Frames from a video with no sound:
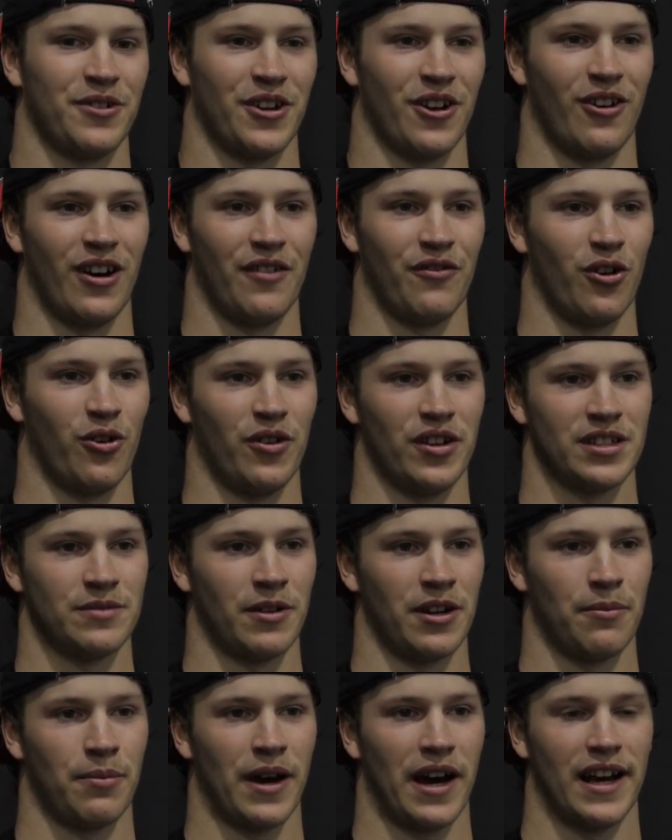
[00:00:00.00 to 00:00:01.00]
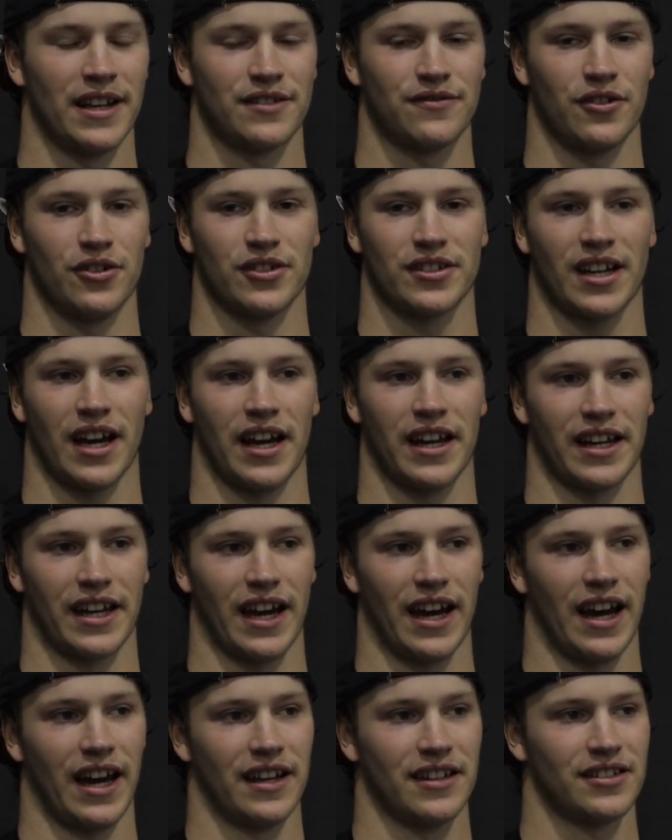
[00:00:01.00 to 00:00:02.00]
You know, I've always been a pass first kind of
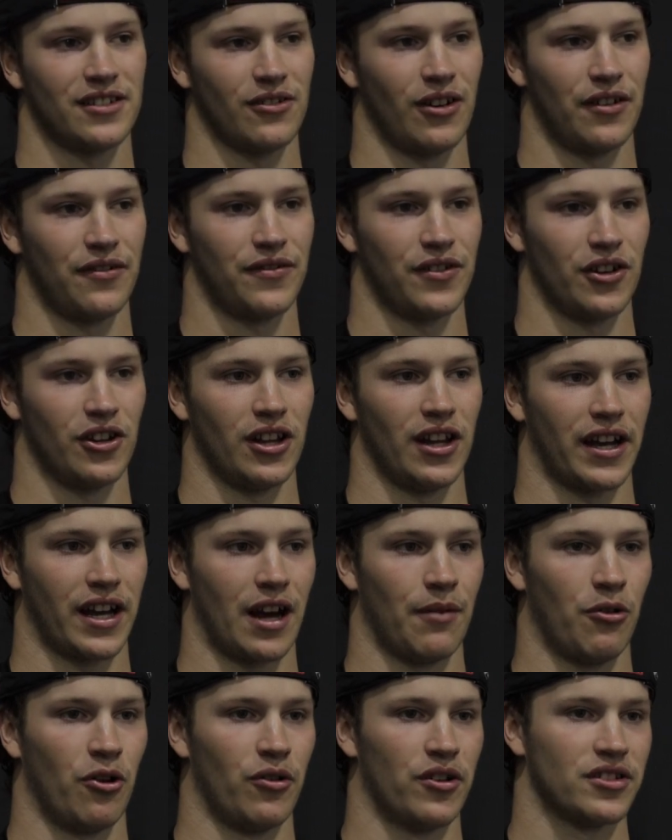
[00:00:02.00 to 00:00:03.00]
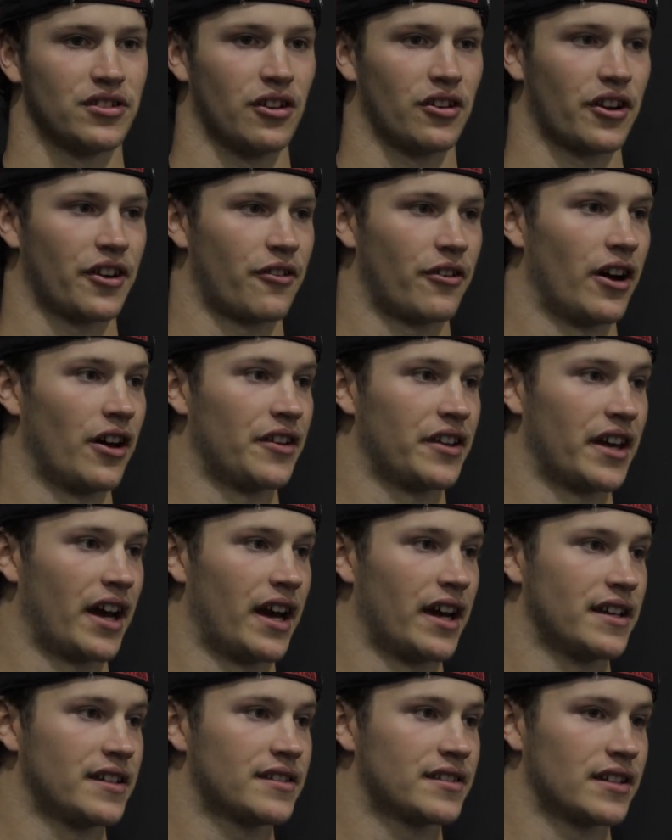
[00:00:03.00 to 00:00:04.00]
guy, so I feel like I'm always looking around the
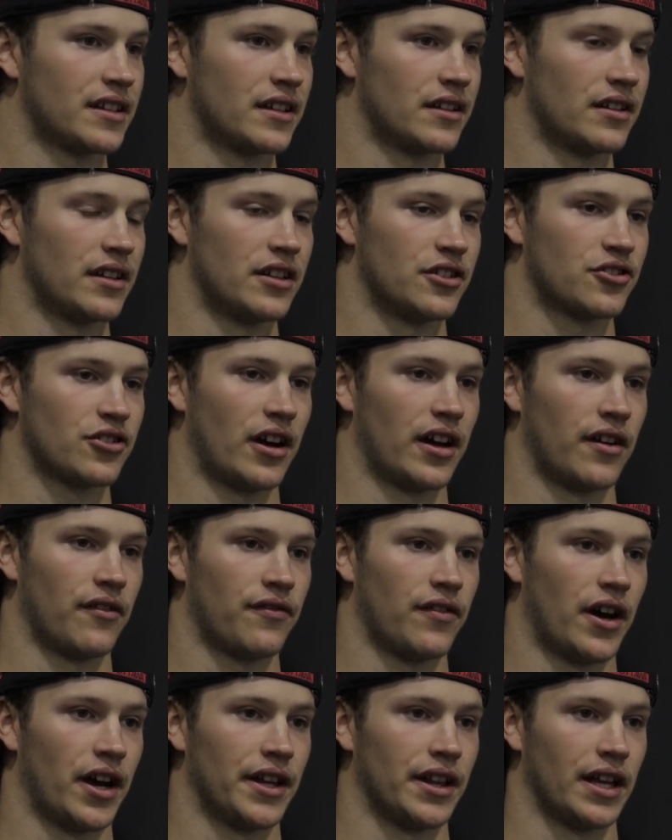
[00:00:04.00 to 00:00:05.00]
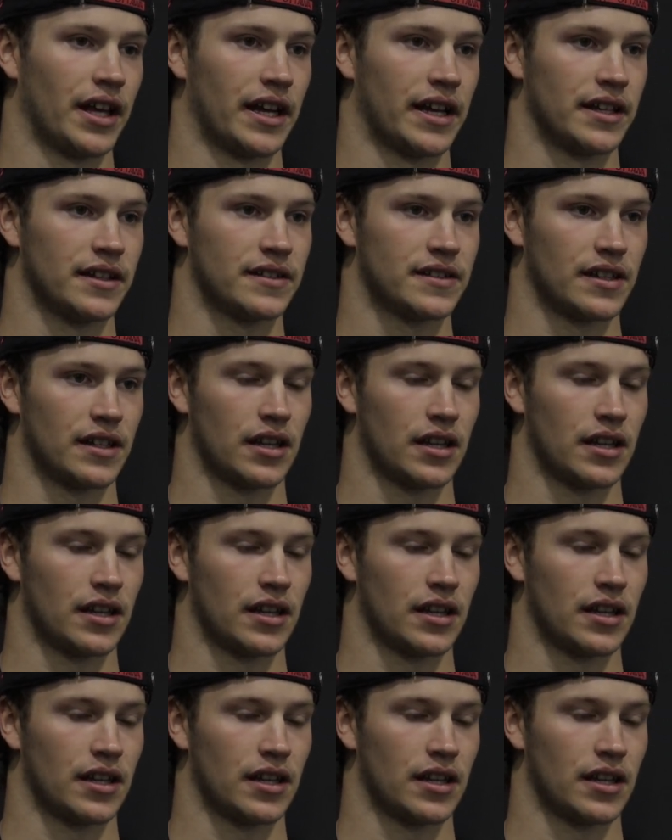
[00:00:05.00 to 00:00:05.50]
ice and trying to find lanes.